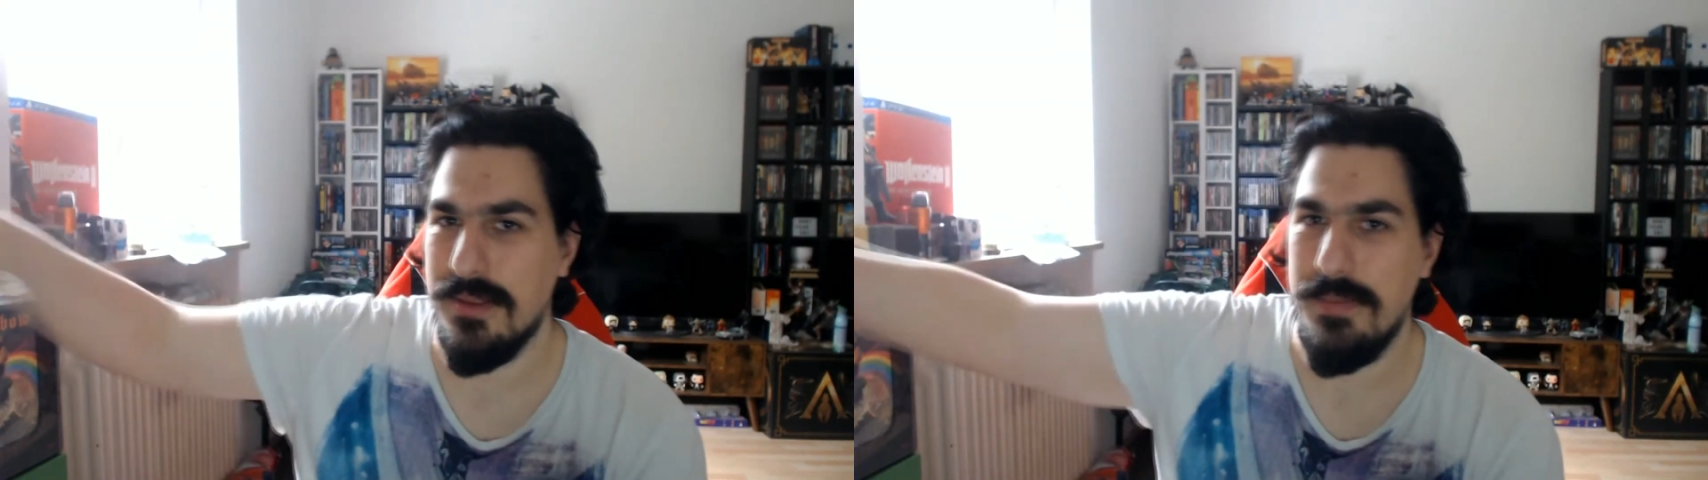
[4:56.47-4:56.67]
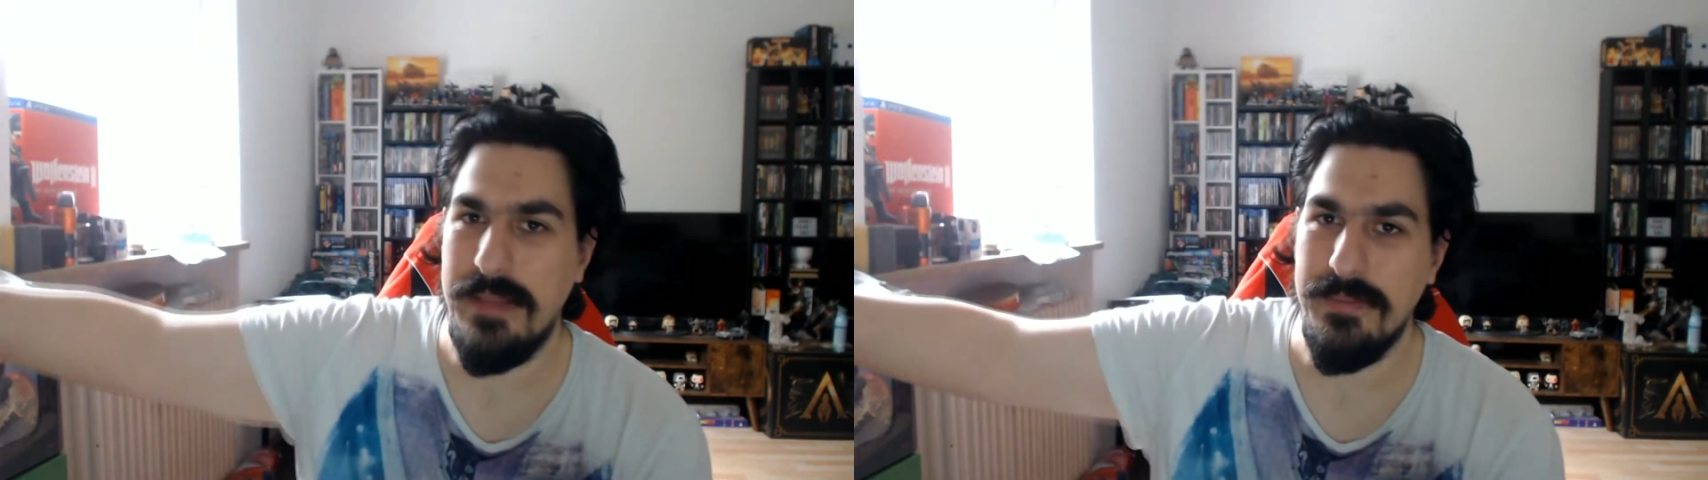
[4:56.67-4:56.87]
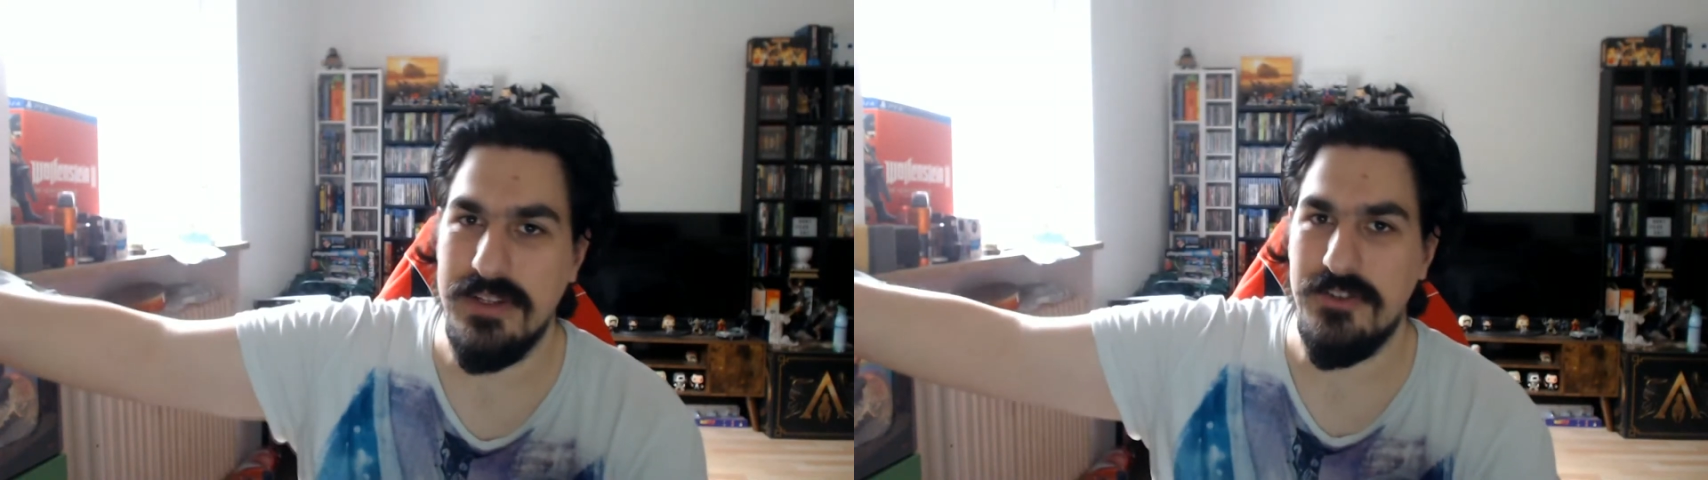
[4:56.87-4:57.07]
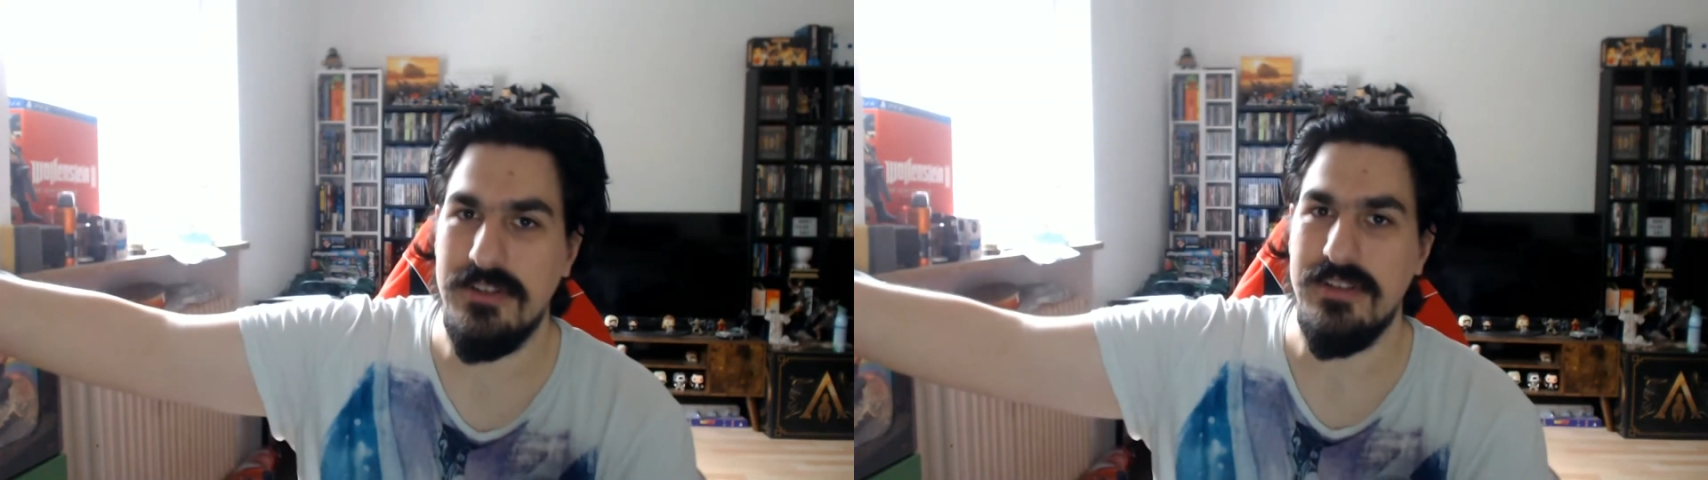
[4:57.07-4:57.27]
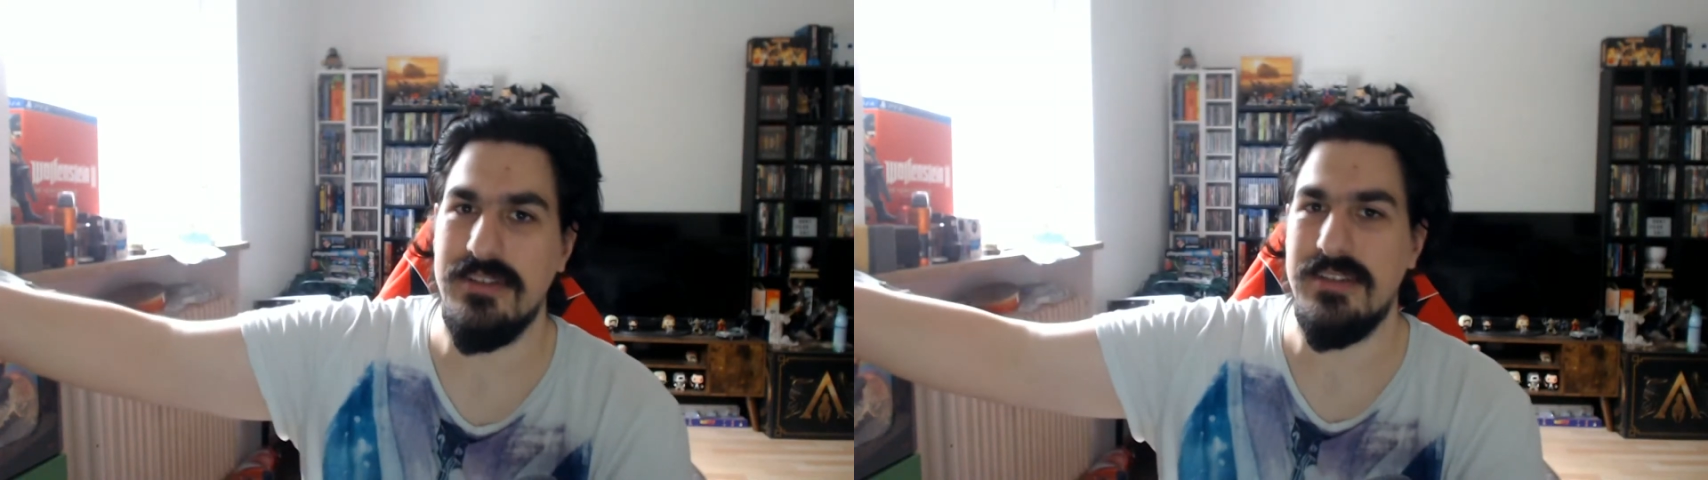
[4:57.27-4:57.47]
Batman
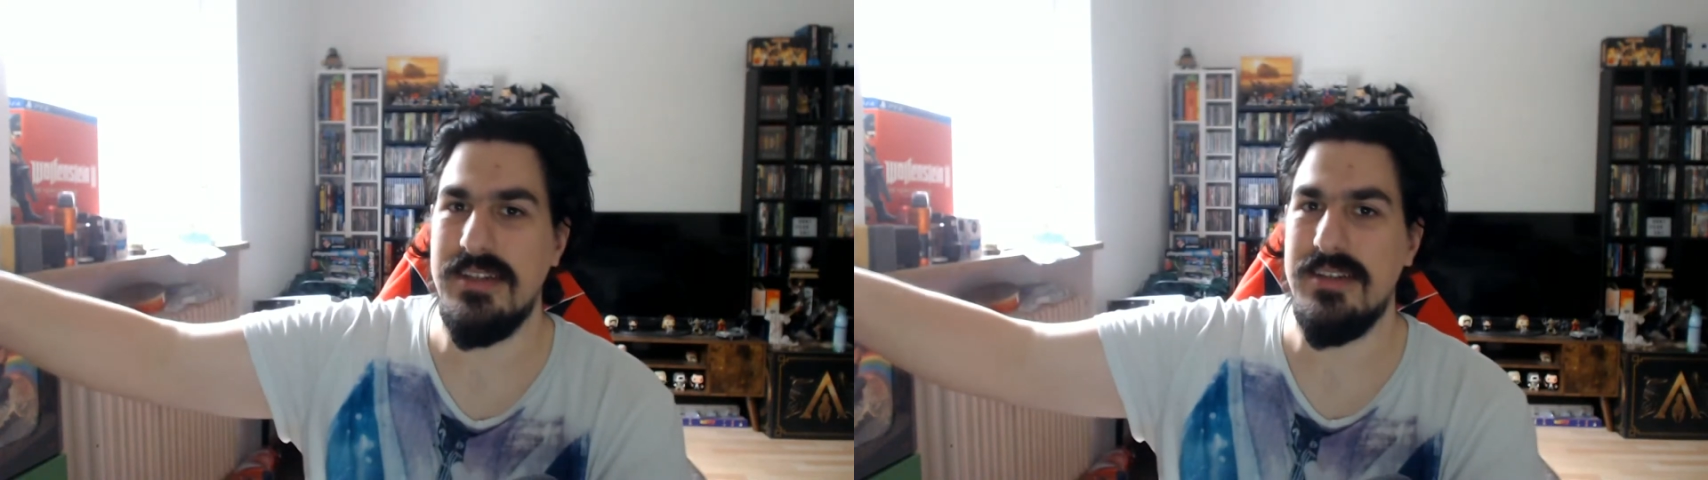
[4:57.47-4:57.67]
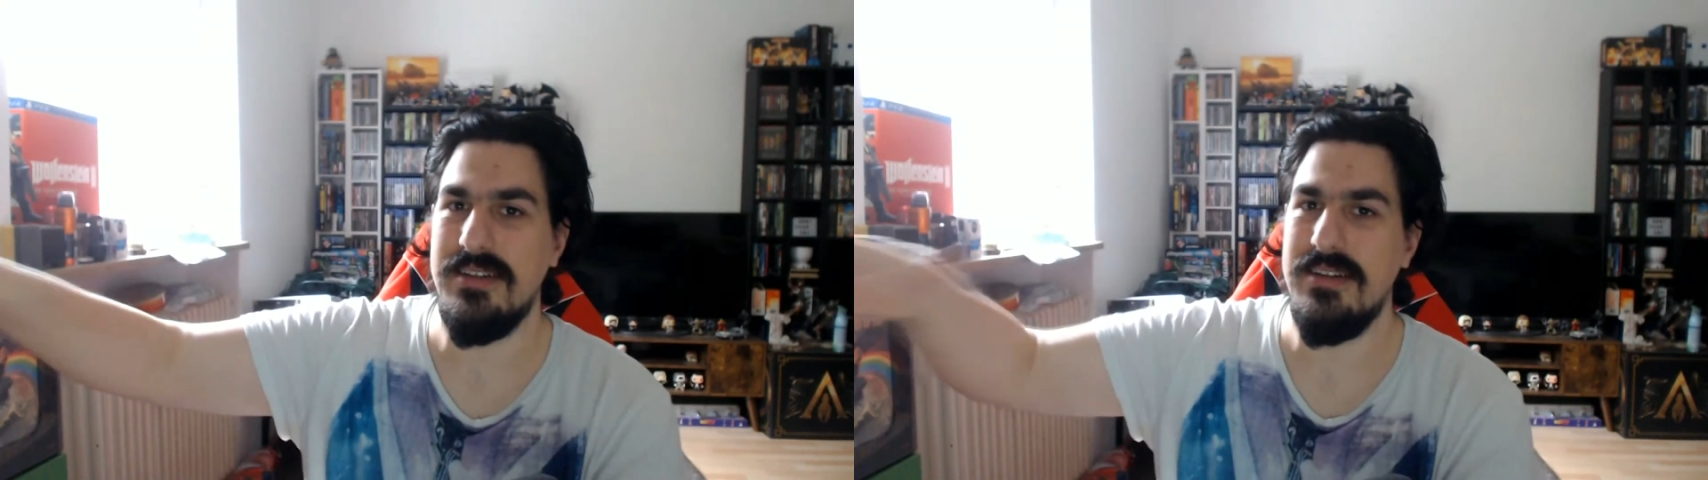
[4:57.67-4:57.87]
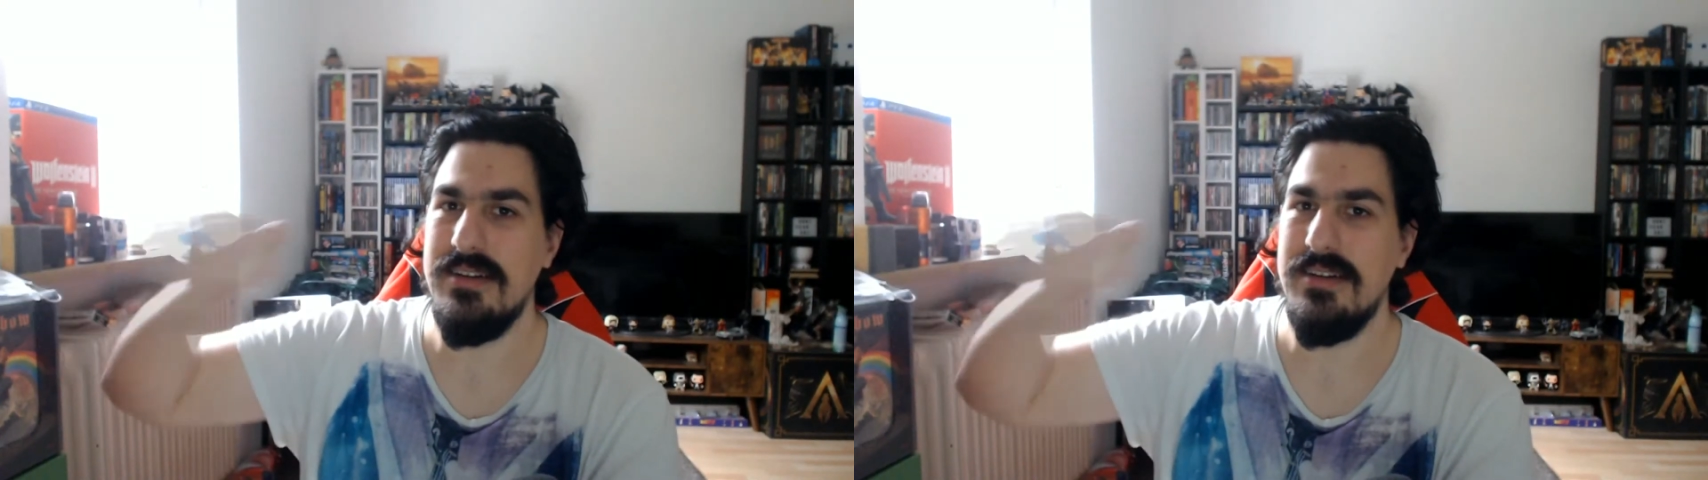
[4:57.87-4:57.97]
trilogy,